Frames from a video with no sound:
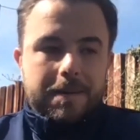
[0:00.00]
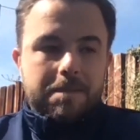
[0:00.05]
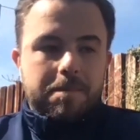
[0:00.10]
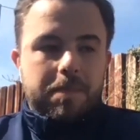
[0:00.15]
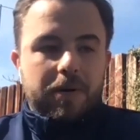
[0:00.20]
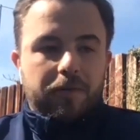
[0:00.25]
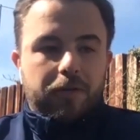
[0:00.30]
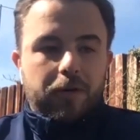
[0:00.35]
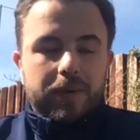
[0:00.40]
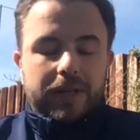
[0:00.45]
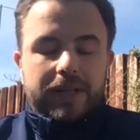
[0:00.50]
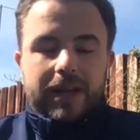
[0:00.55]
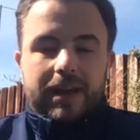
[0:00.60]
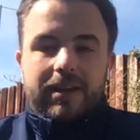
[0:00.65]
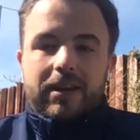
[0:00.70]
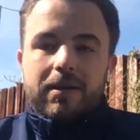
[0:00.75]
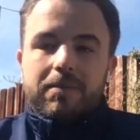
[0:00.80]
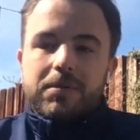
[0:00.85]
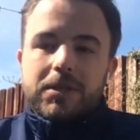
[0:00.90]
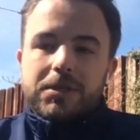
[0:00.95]
But from a
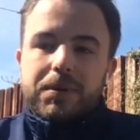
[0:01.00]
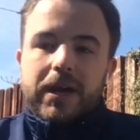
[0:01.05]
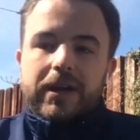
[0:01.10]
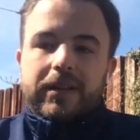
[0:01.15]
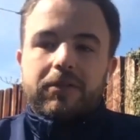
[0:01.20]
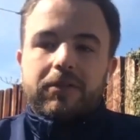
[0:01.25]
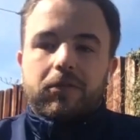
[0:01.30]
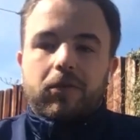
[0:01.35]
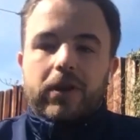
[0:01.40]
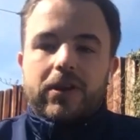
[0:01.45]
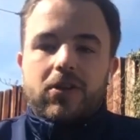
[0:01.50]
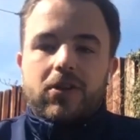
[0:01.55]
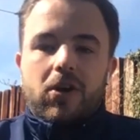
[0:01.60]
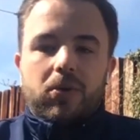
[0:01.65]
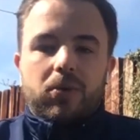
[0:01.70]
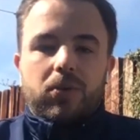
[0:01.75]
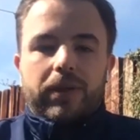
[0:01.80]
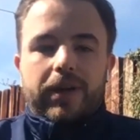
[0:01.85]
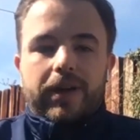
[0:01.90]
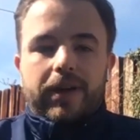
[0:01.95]
tendon perspective, we
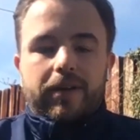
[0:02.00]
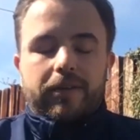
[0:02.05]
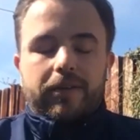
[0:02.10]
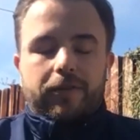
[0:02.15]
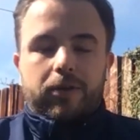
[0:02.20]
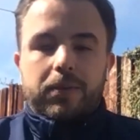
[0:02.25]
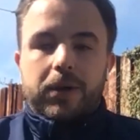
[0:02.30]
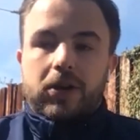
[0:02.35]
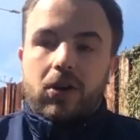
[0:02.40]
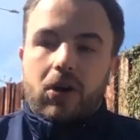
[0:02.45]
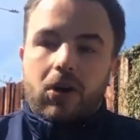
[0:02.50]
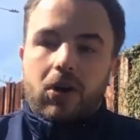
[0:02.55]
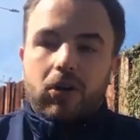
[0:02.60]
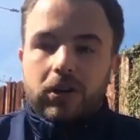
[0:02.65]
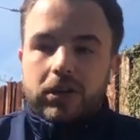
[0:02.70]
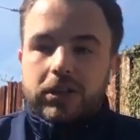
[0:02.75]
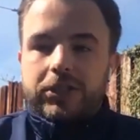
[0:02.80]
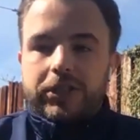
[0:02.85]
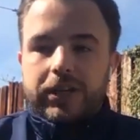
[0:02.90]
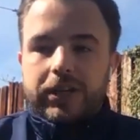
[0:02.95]
know that from a
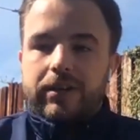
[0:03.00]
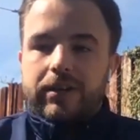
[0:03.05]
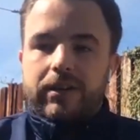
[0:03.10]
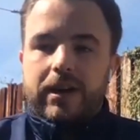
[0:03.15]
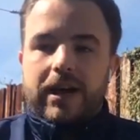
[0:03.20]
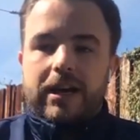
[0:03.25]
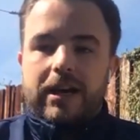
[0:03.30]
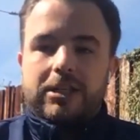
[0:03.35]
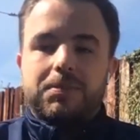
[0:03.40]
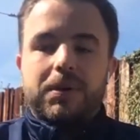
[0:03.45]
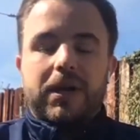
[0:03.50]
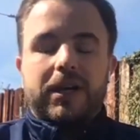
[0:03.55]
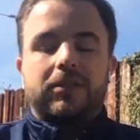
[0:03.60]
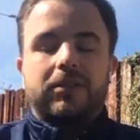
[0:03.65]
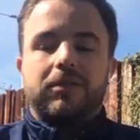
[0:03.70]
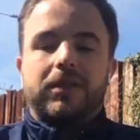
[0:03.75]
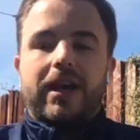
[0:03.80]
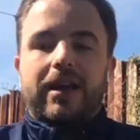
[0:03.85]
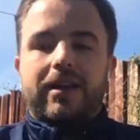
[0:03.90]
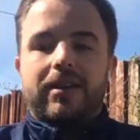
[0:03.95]
collagen aspect
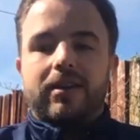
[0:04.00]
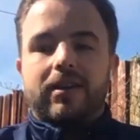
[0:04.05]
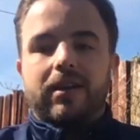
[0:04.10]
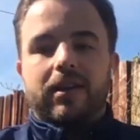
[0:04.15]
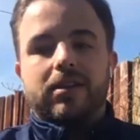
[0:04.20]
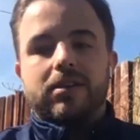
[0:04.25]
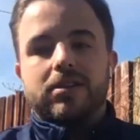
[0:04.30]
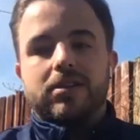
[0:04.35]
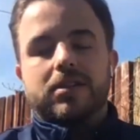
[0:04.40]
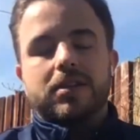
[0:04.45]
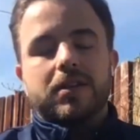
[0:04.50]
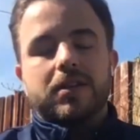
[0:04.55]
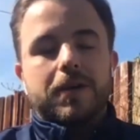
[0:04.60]
of tendons,